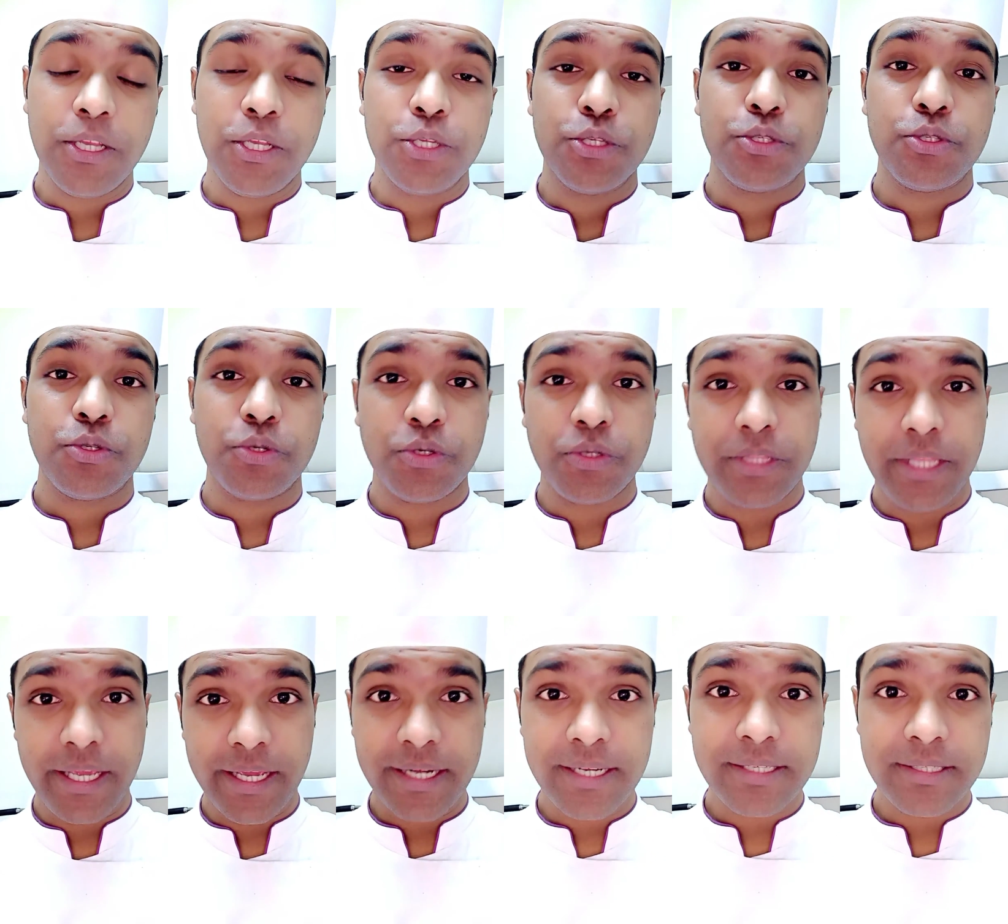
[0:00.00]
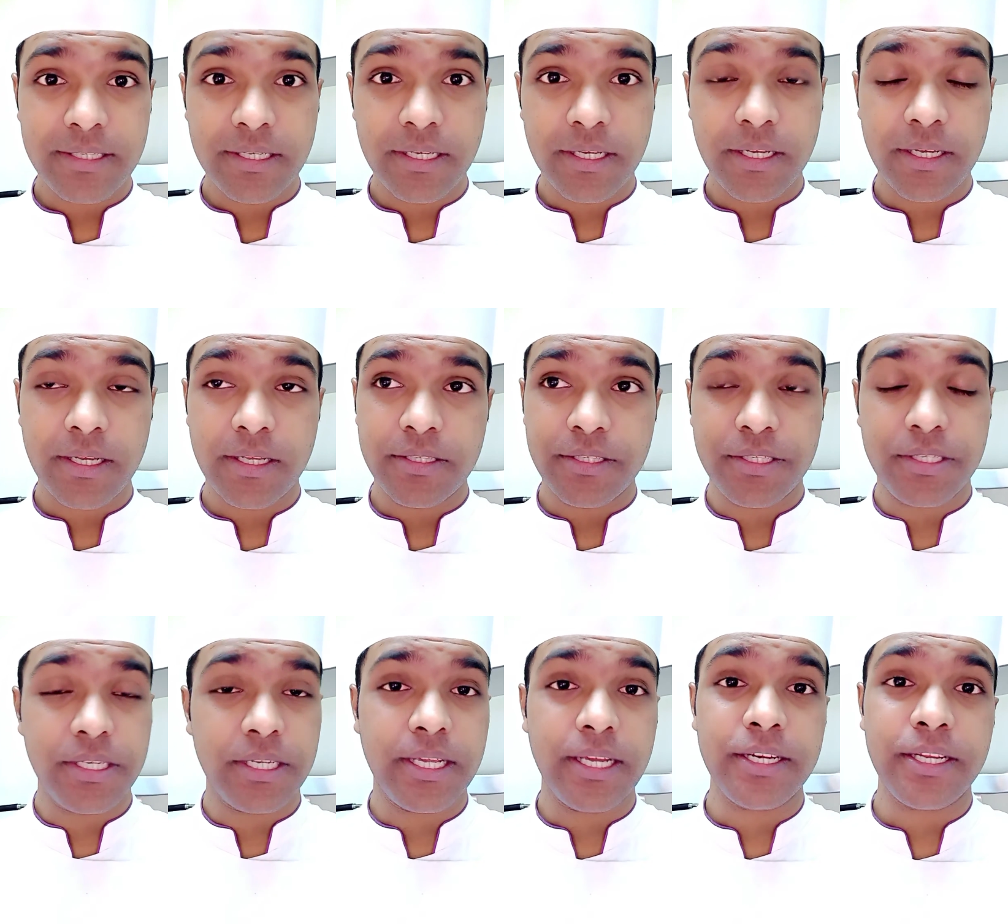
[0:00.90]
So there is a
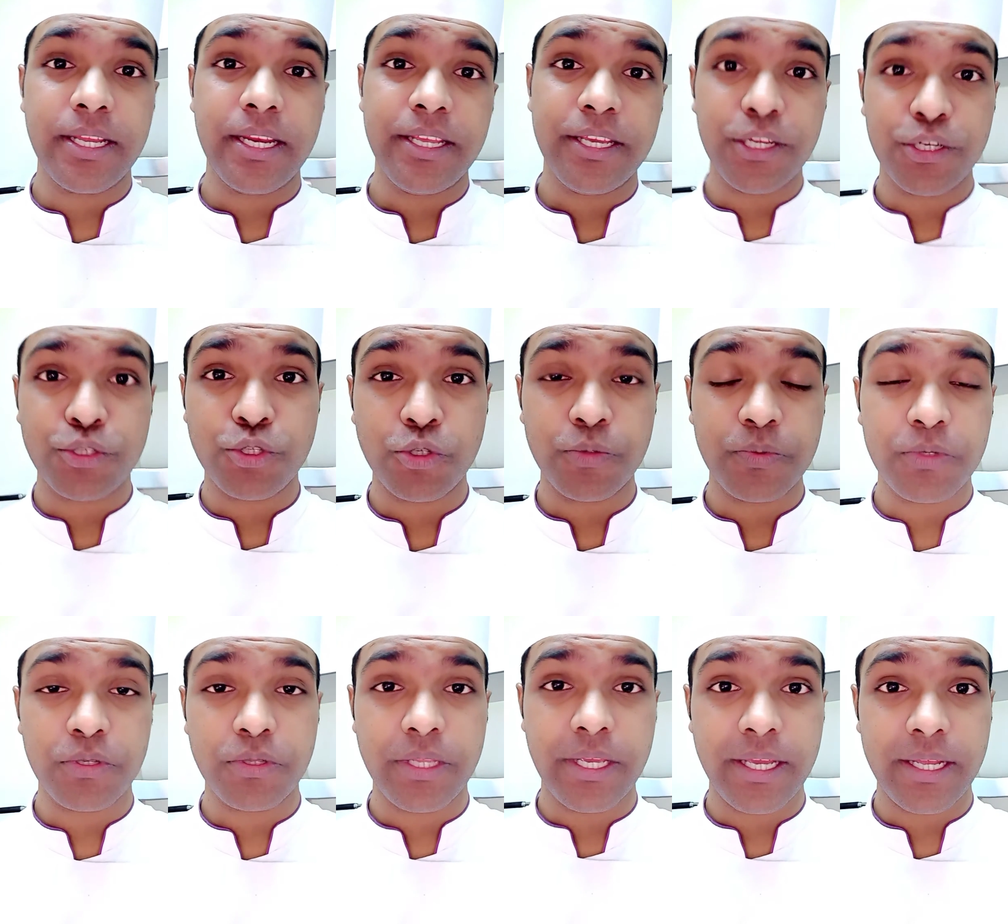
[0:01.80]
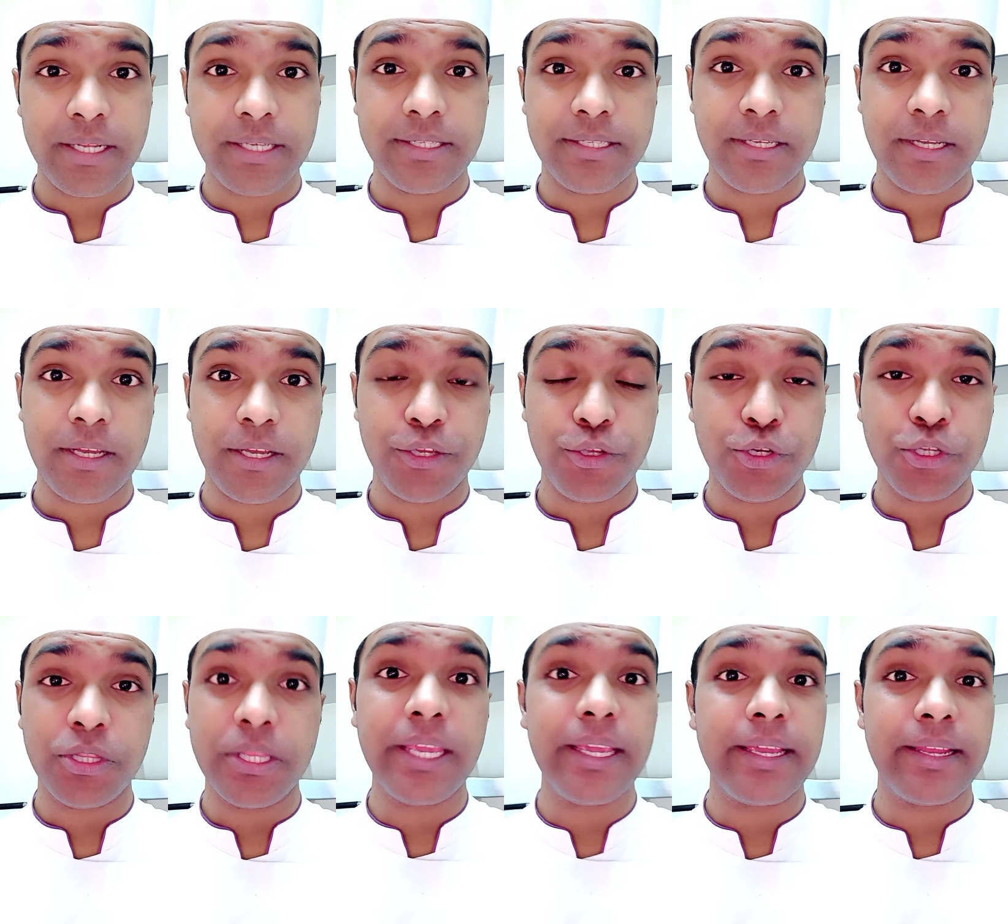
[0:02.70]
chicken clear soup, so there is a
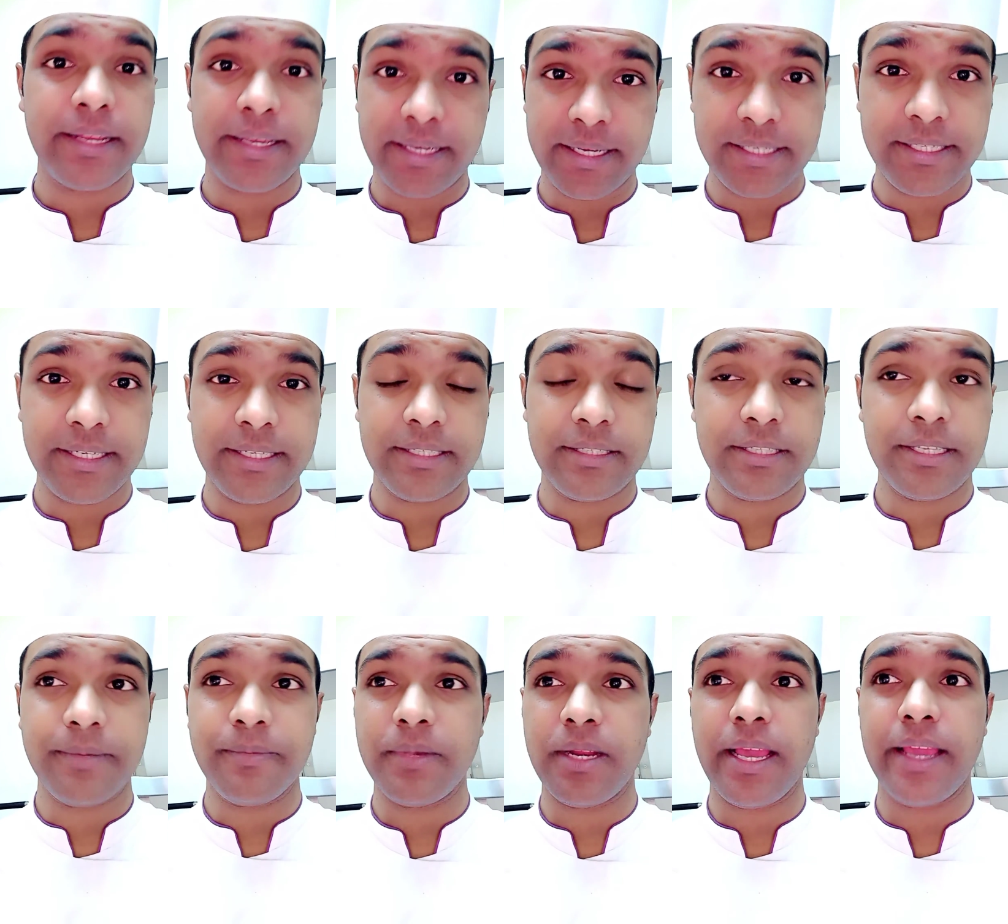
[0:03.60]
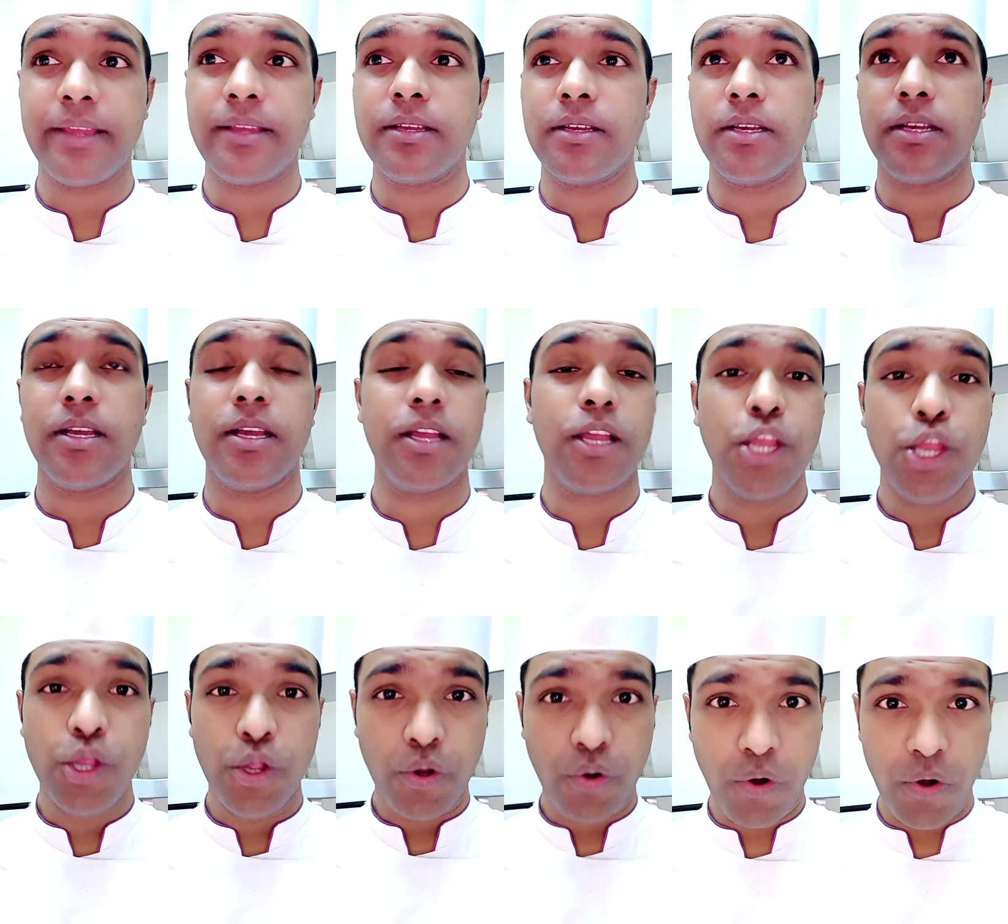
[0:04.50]
thickening agent same like
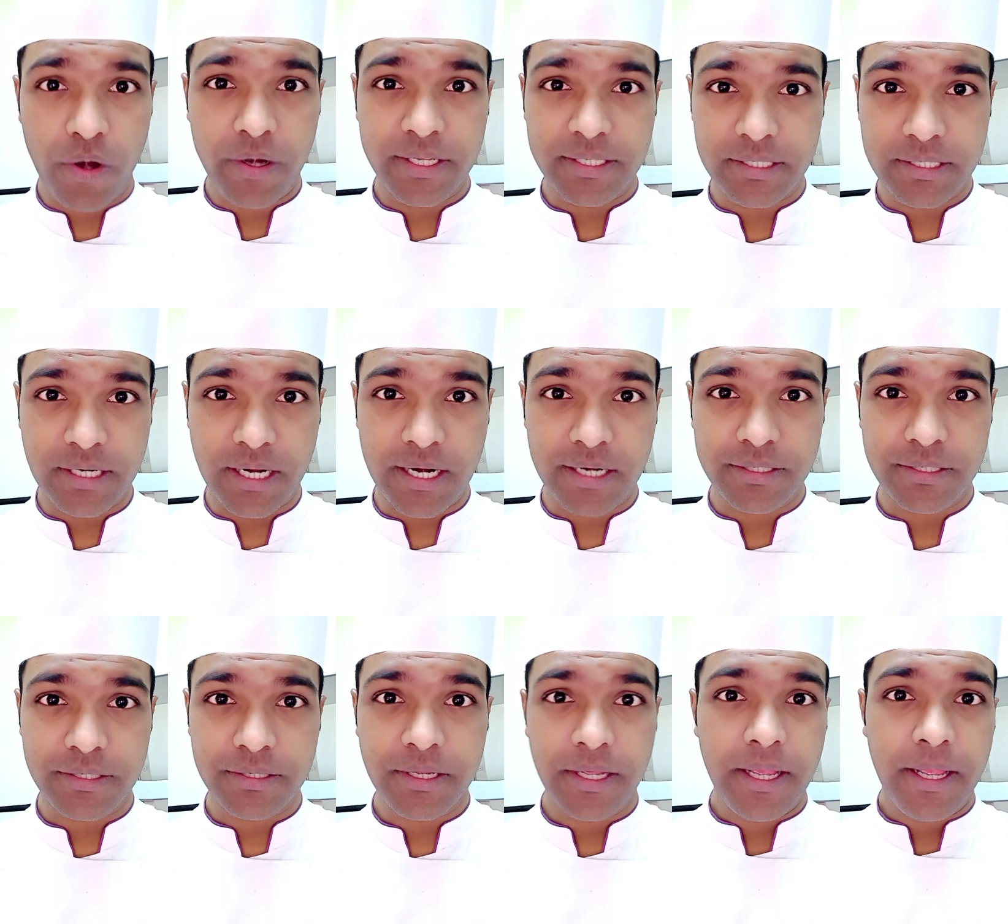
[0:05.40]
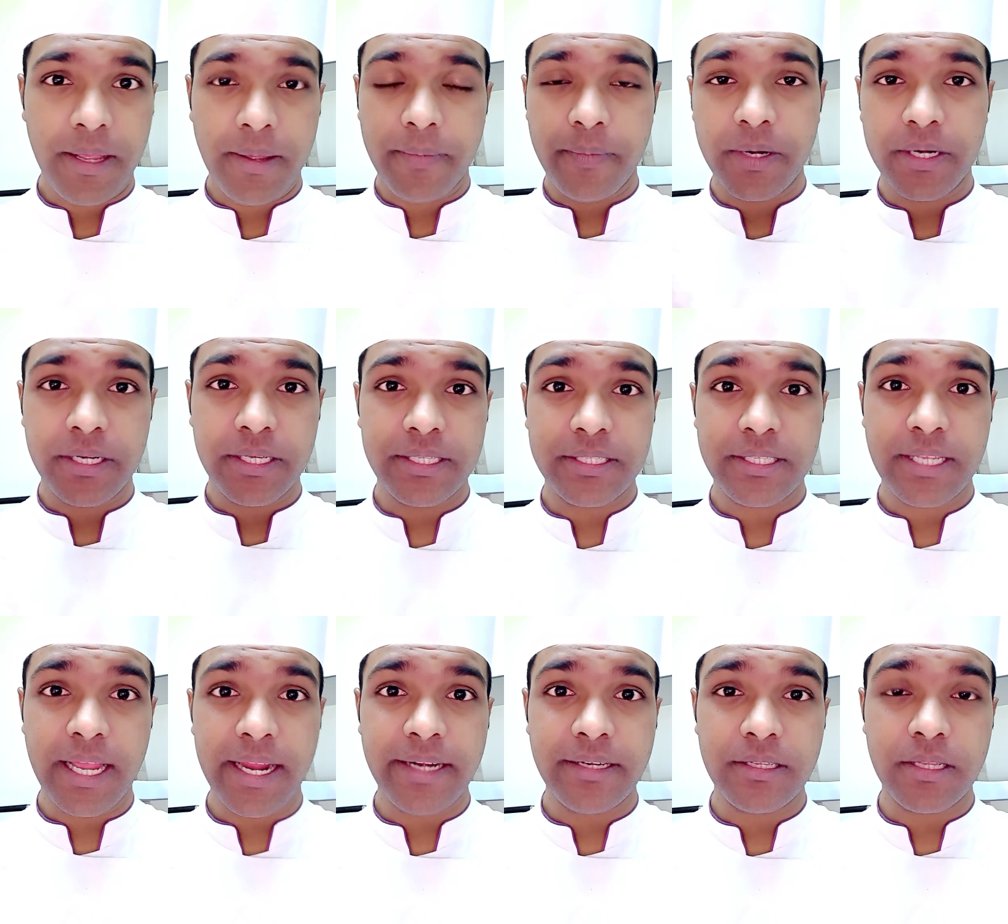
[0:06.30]
corn starch, but
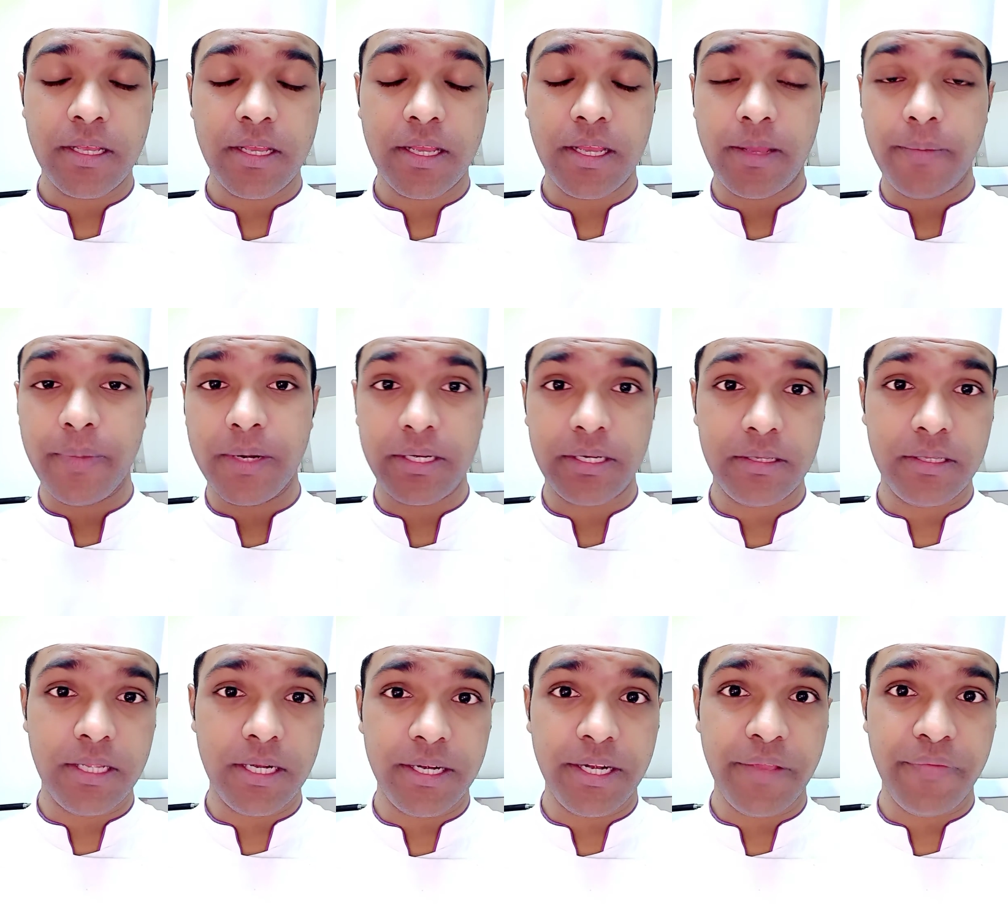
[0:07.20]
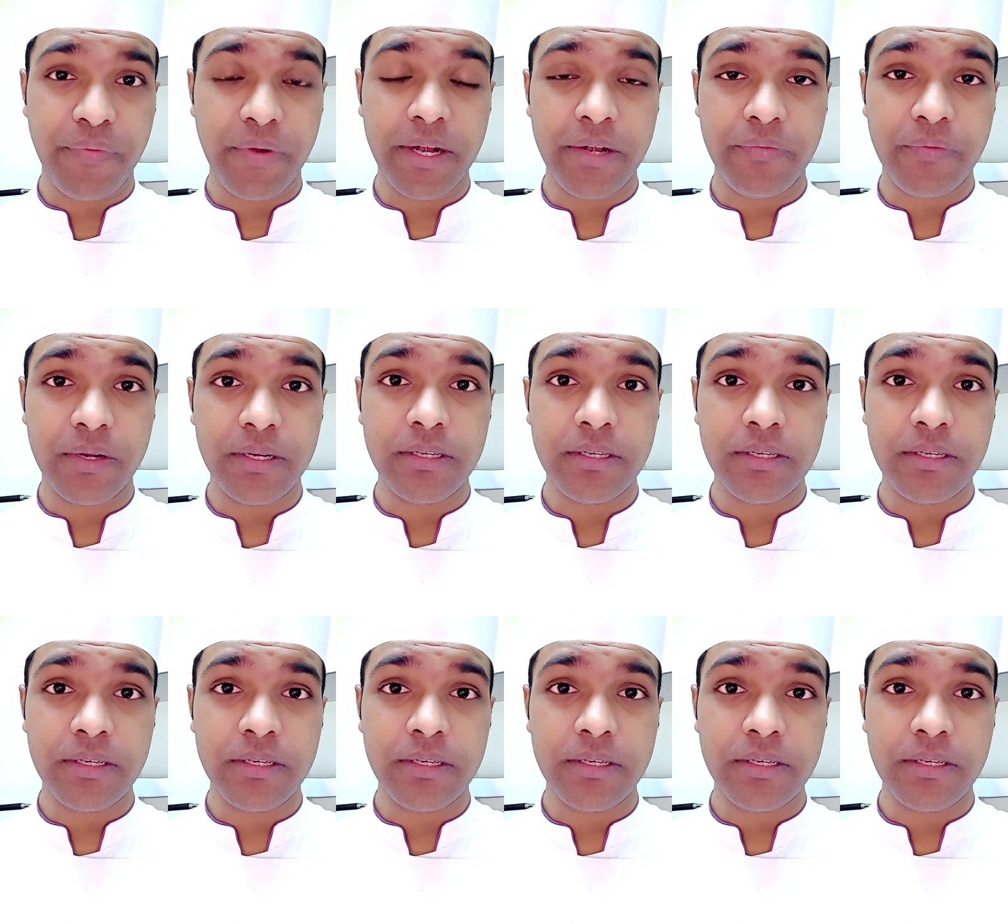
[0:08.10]
inside but the different one,